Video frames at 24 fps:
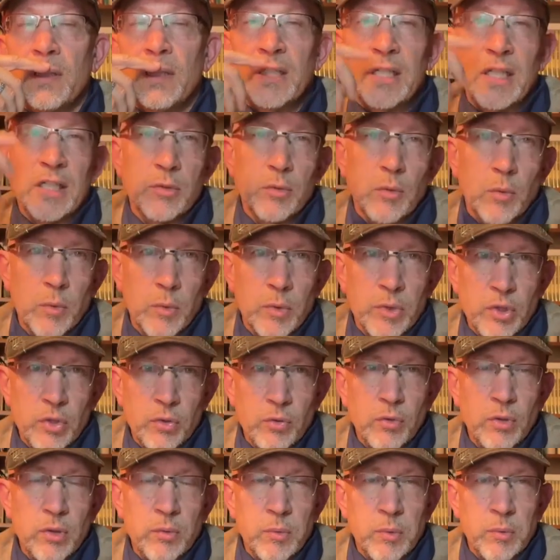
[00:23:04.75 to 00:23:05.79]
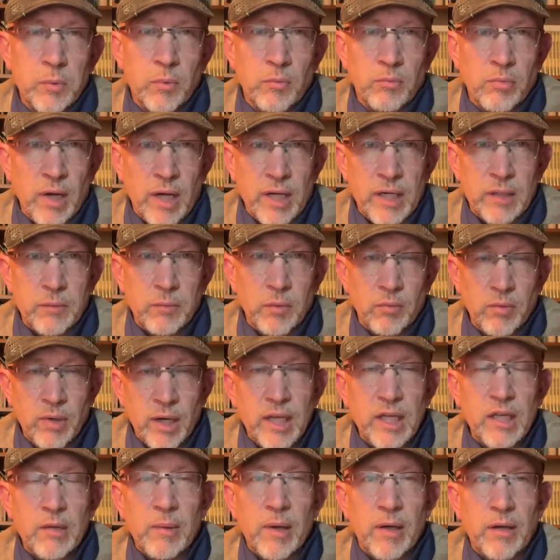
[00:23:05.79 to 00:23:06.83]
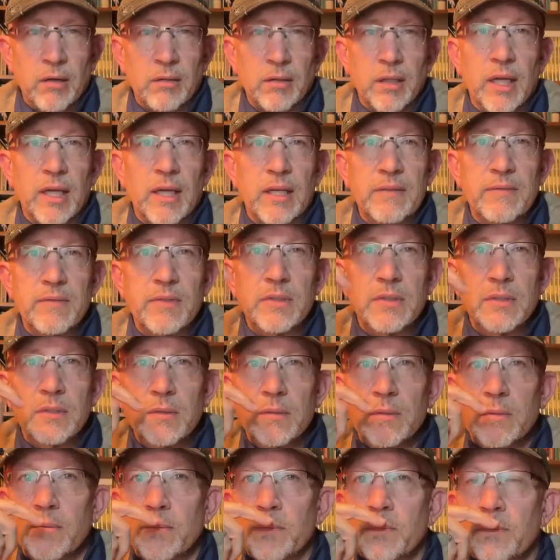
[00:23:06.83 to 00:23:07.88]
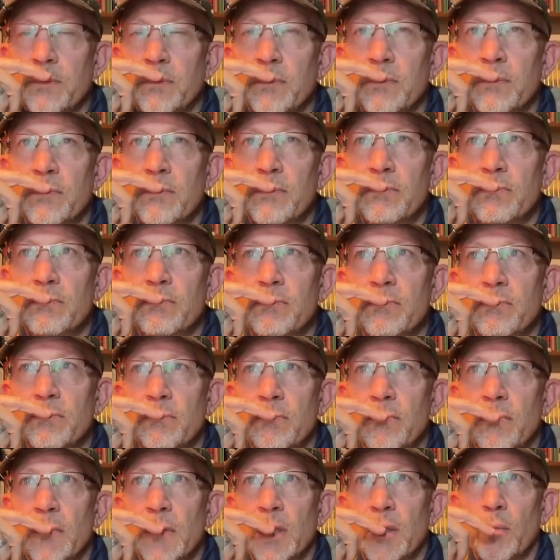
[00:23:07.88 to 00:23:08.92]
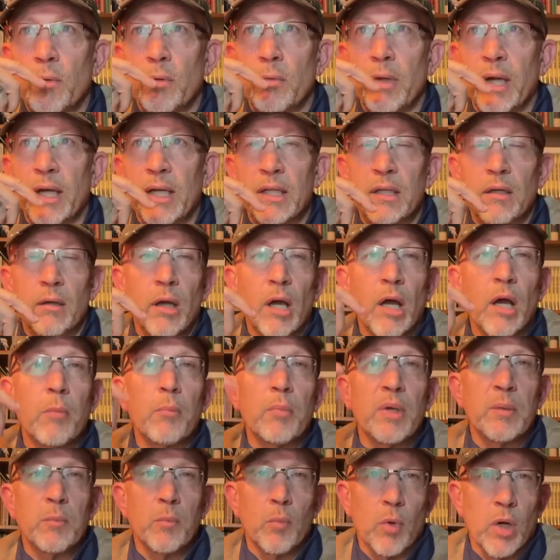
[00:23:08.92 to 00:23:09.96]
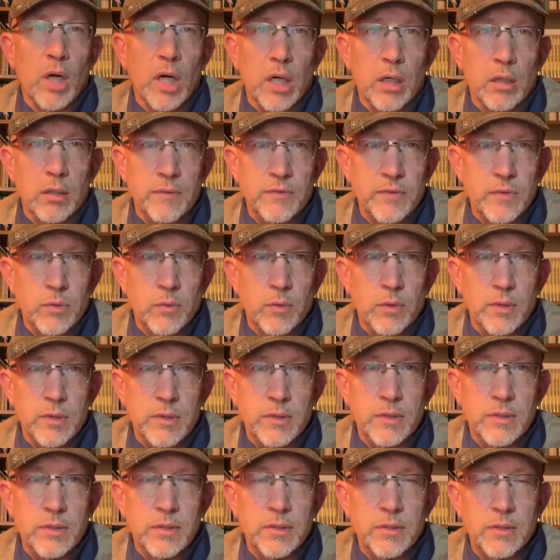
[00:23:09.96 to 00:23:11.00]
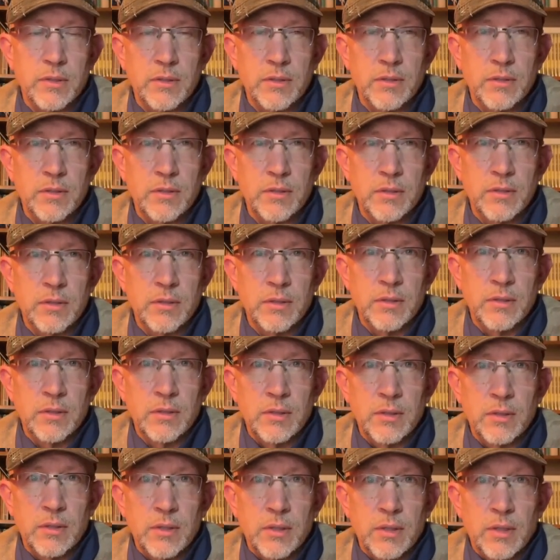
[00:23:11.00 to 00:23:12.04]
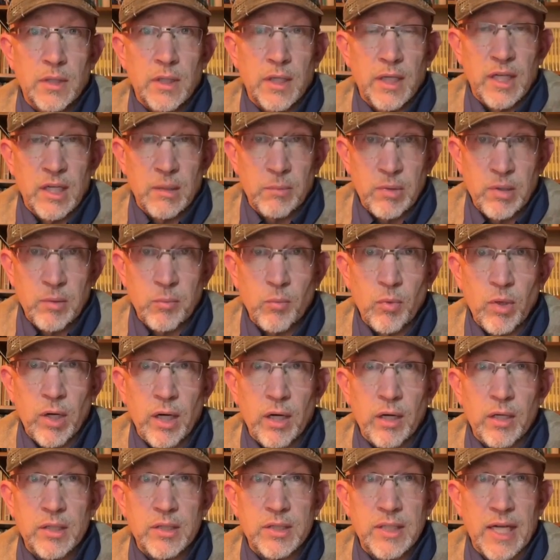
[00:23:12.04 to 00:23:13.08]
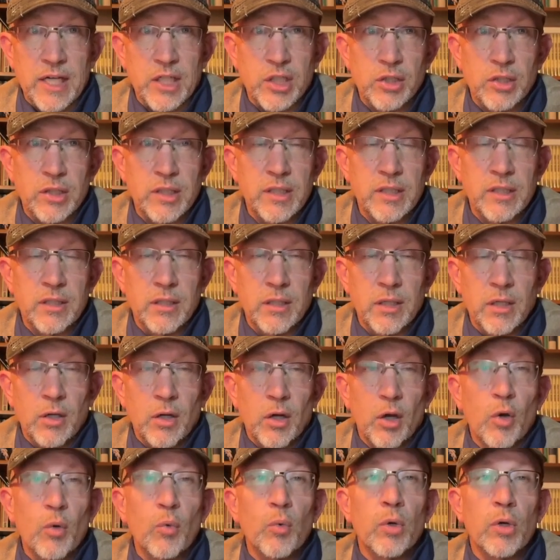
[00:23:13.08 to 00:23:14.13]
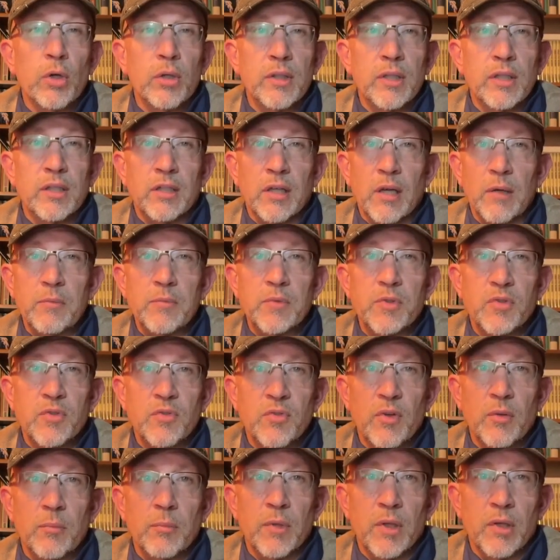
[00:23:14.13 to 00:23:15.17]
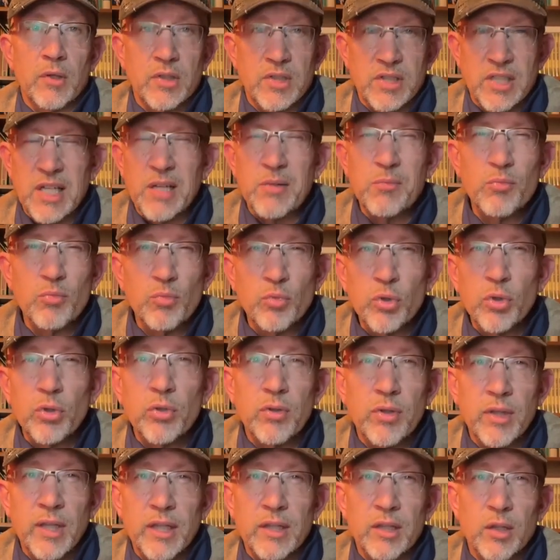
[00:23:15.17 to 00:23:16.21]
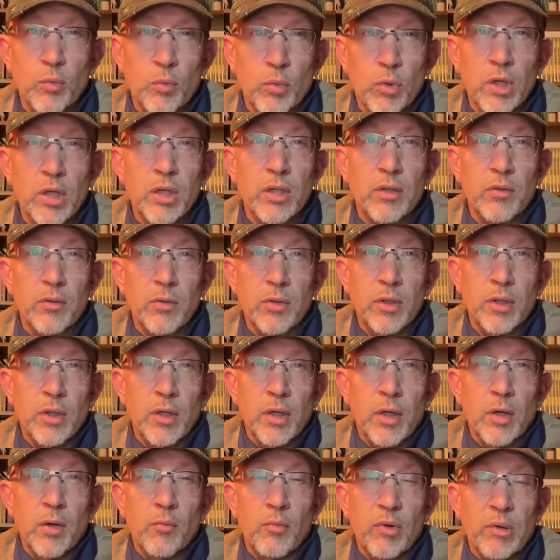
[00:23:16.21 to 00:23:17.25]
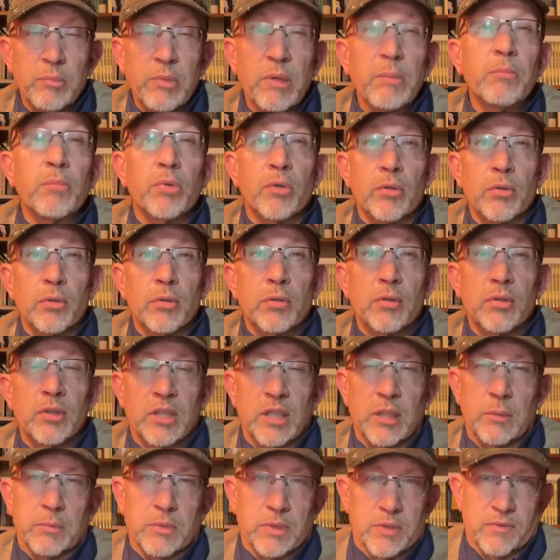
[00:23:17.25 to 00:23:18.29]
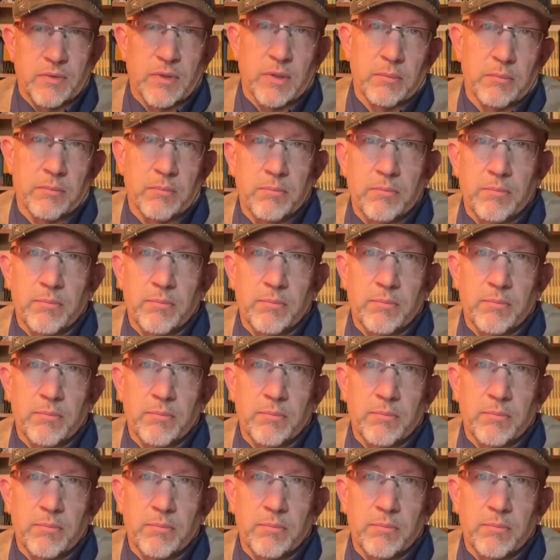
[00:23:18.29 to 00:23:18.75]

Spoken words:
That's what we're doing when we're writing. We're writing about our lives. We're writing a memoir of sorts. And a memoir is actually a word that comes from the same root that the word remember comes from.